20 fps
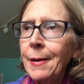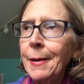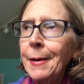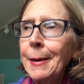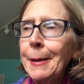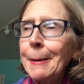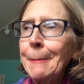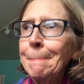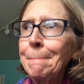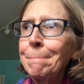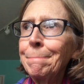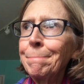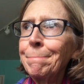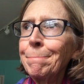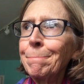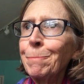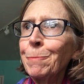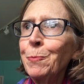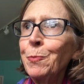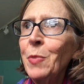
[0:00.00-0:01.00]

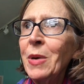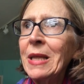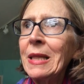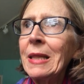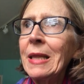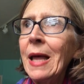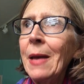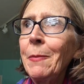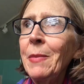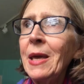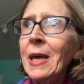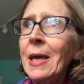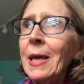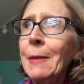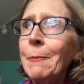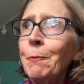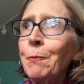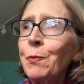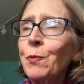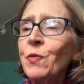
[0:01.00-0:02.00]
But let
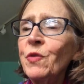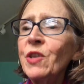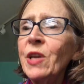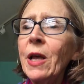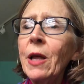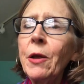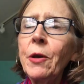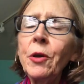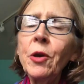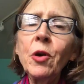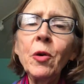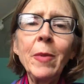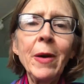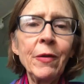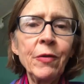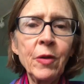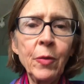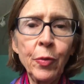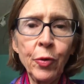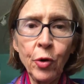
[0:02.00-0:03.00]
me tell you
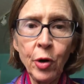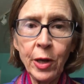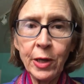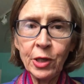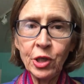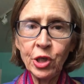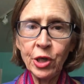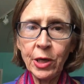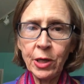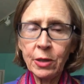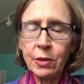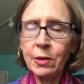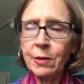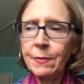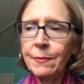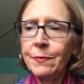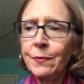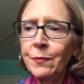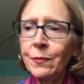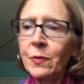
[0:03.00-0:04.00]
about the project.
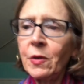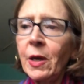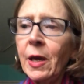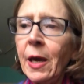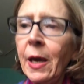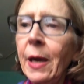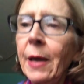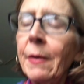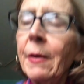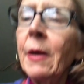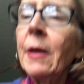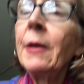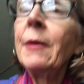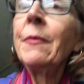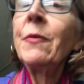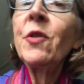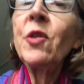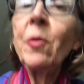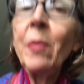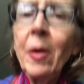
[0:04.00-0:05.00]
Okay,
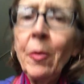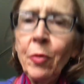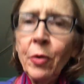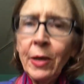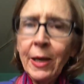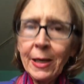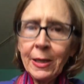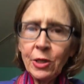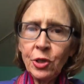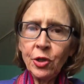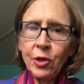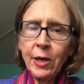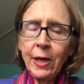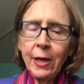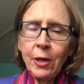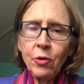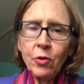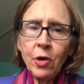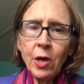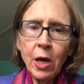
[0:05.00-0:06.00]
so remember yesterday
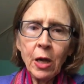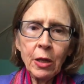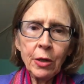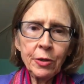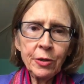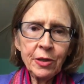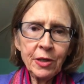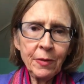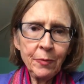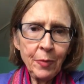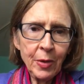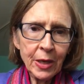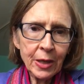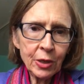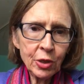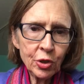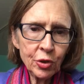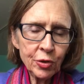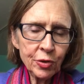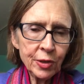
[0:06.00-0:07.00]
you colored some
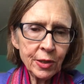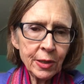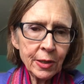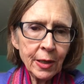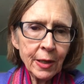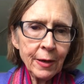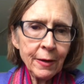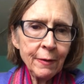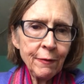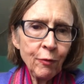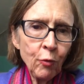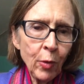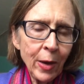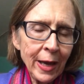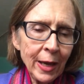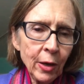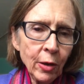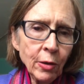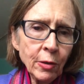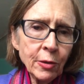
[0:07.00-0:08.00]
pictures of
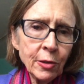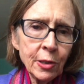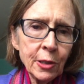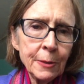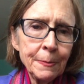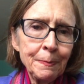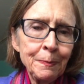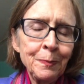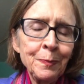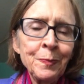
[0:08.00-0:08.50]
whales,